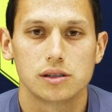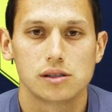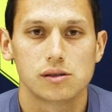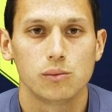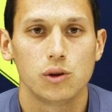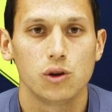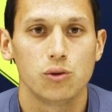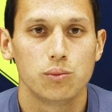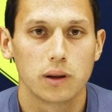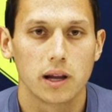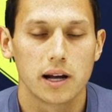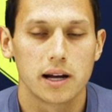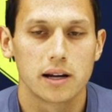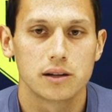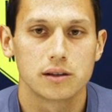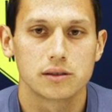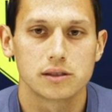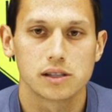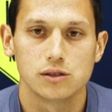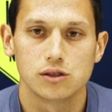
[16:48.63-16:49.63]
some new
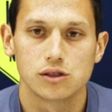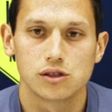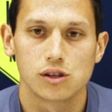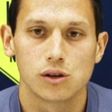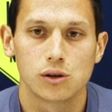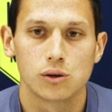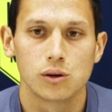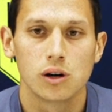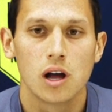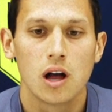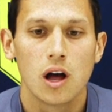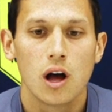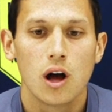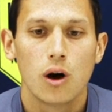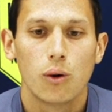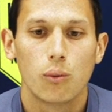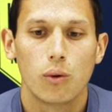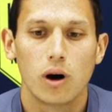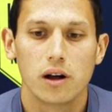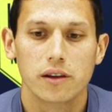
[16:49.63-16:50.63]
players, and so
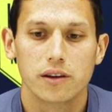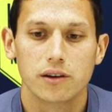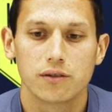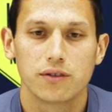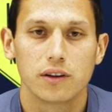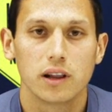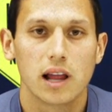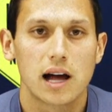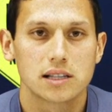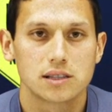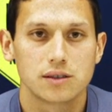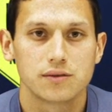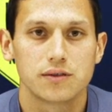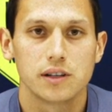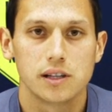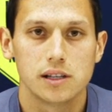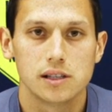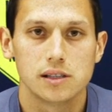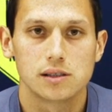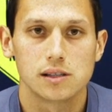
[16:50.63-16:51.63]
while their
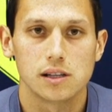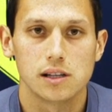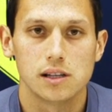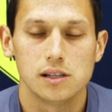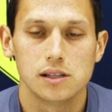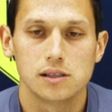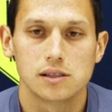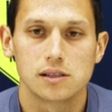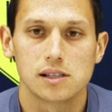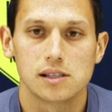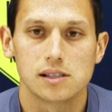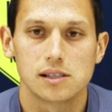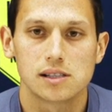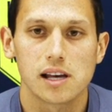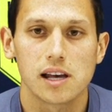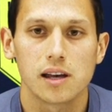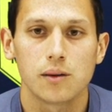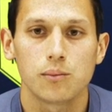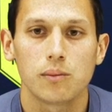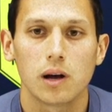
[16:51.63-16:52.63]
philosophy is the
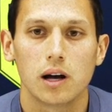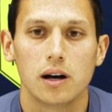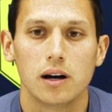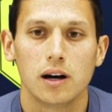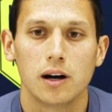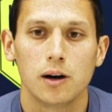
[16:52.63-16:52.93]
same,